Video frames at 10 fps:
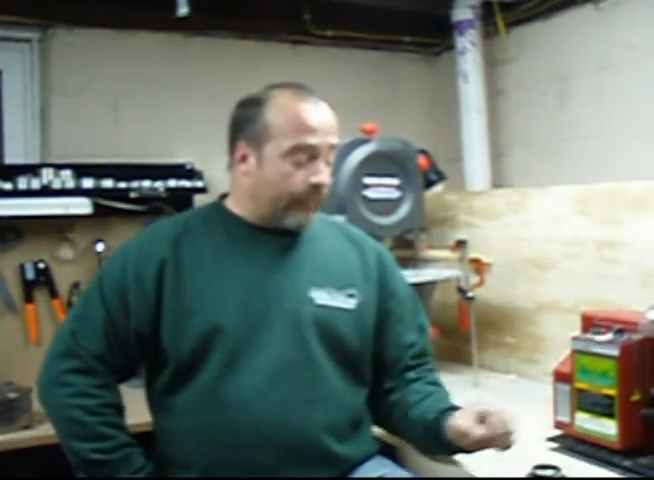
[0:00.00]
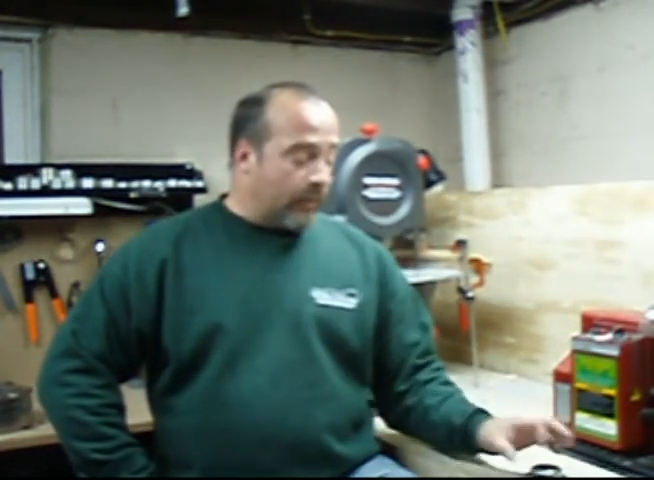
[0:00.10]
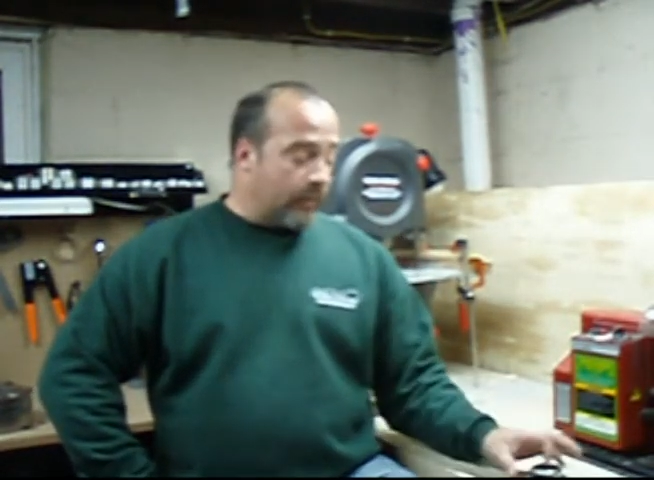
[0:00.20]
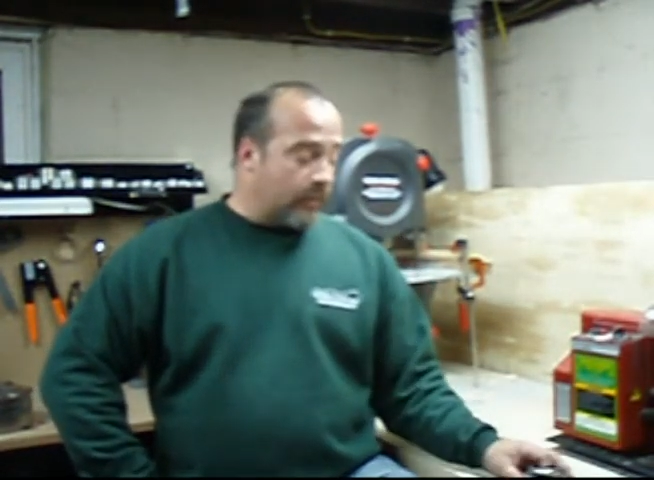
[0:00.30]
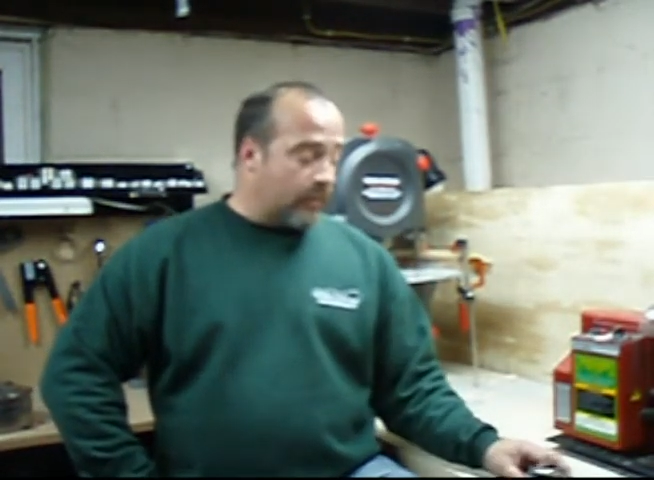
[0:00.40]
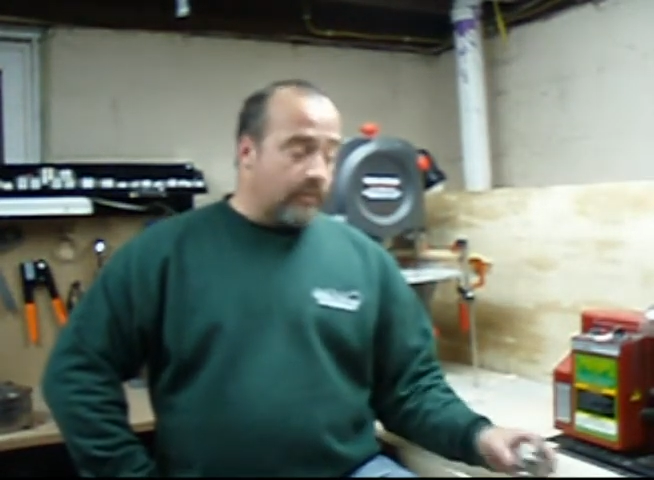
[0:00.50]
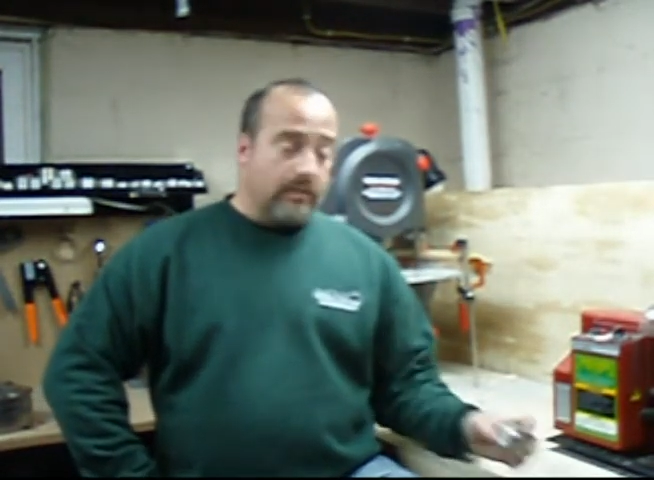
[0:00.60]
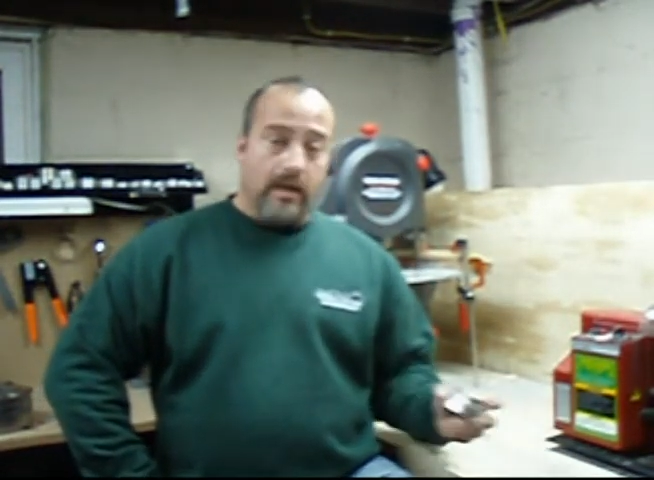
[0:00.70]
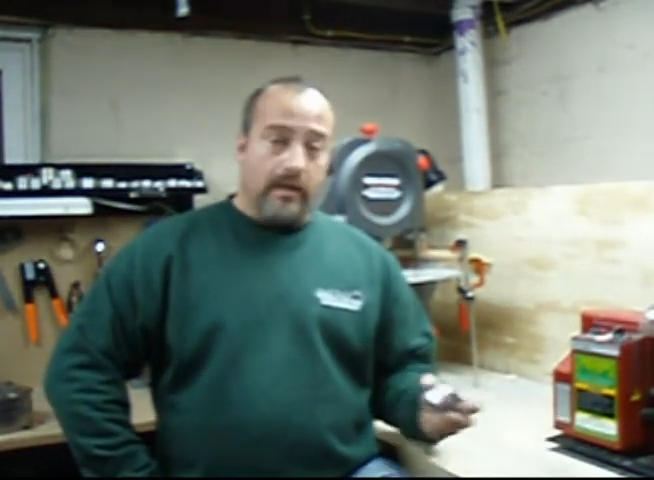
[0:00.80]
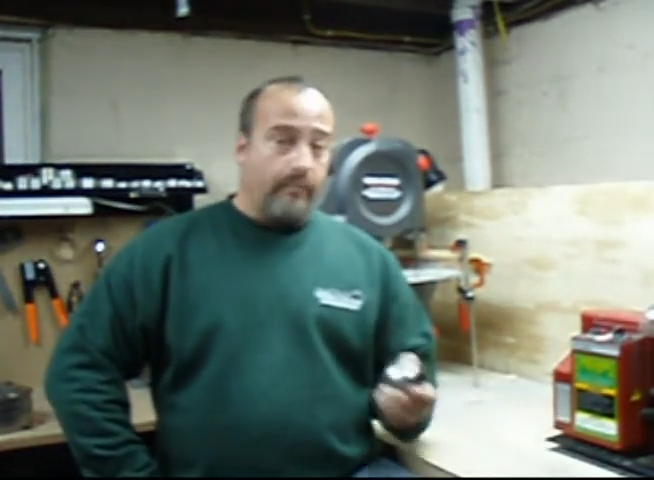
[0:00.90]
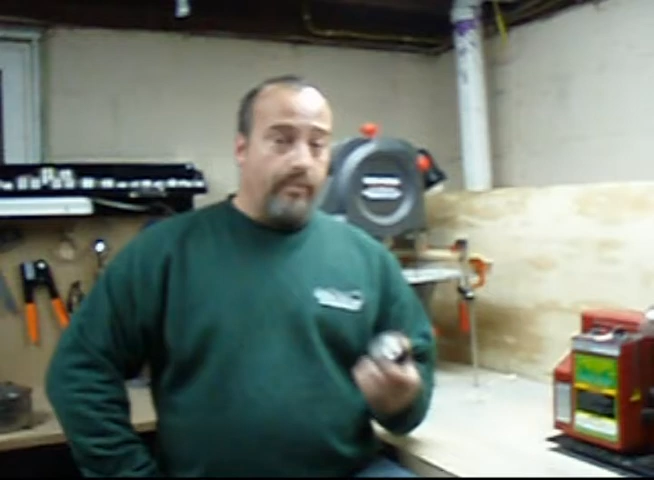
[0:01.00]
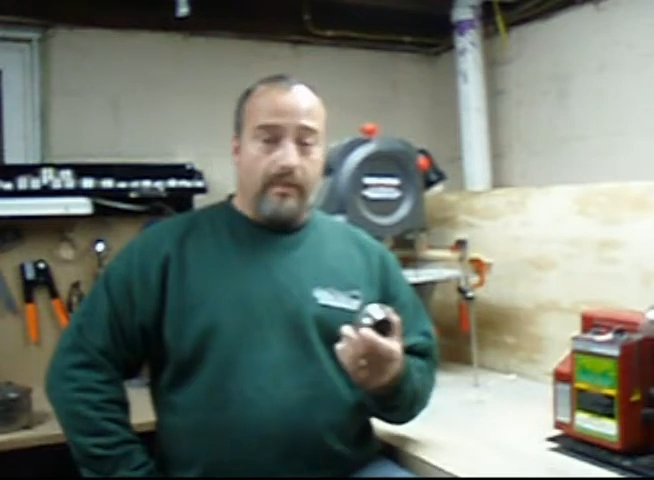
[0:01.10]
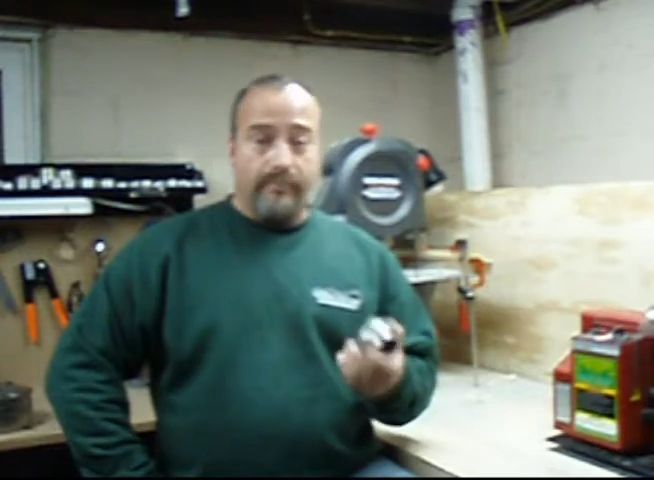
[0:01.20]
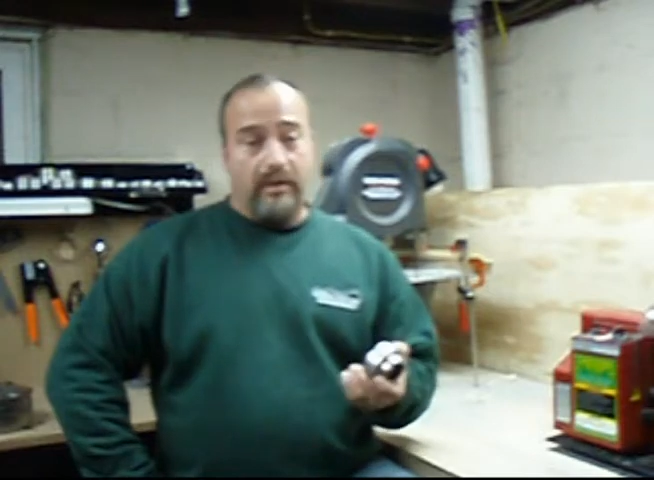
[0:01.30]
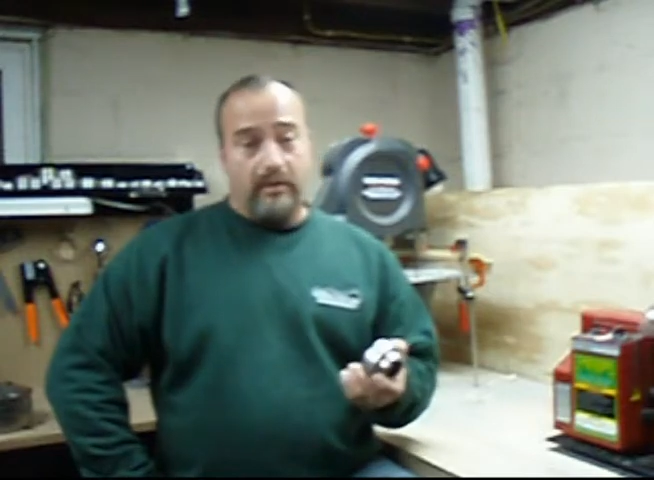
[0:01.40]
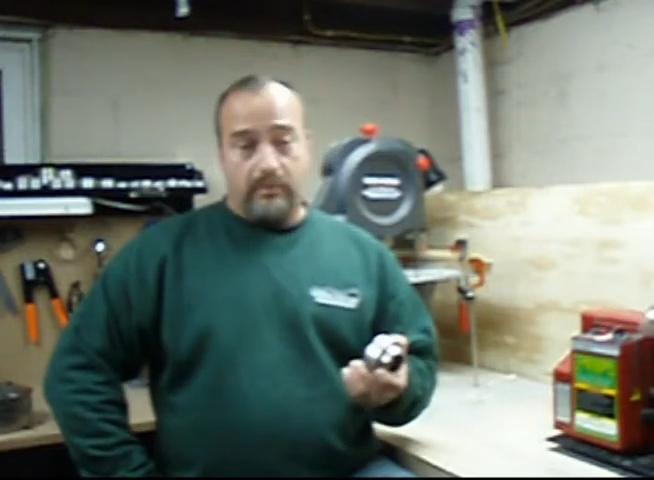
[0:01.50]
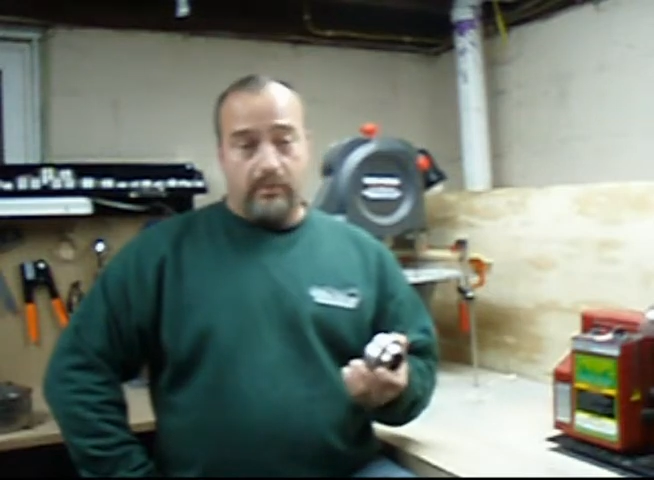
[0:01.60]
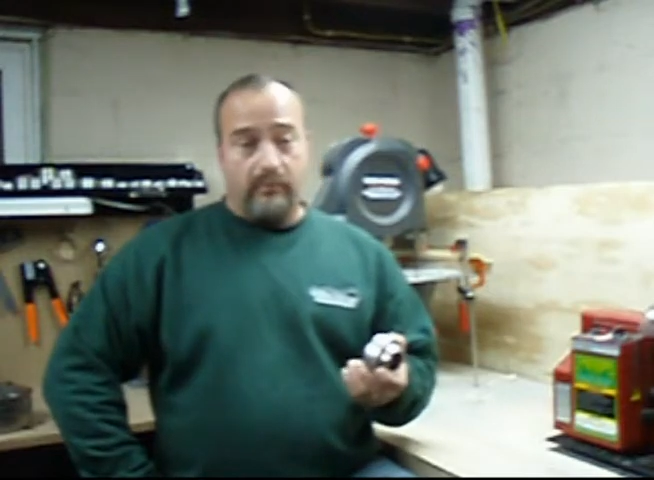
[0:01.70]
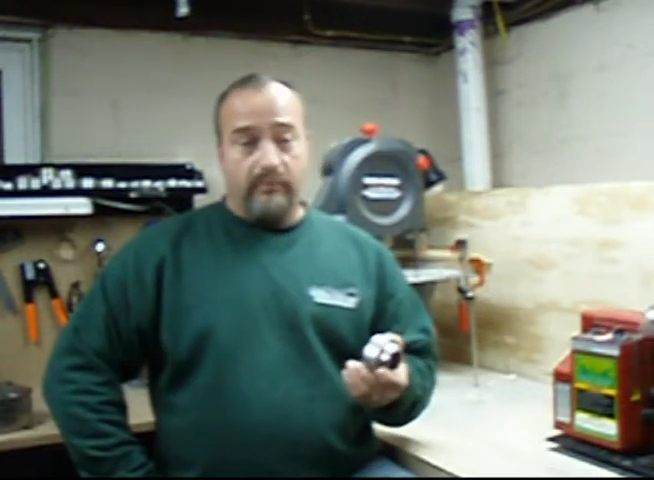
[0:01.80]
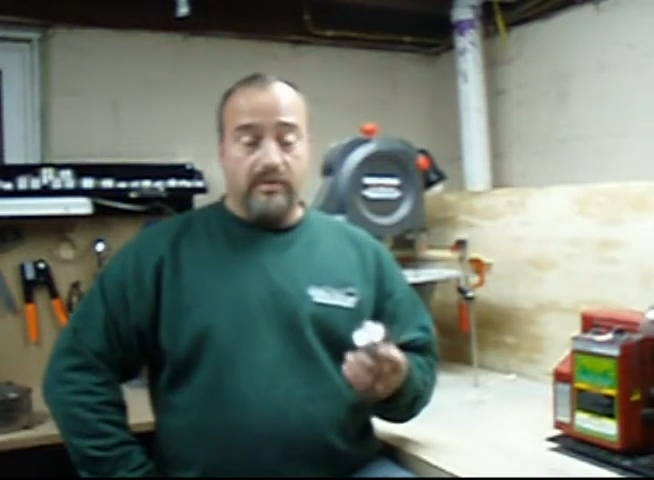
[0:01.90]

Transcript: This is not a pop can stove.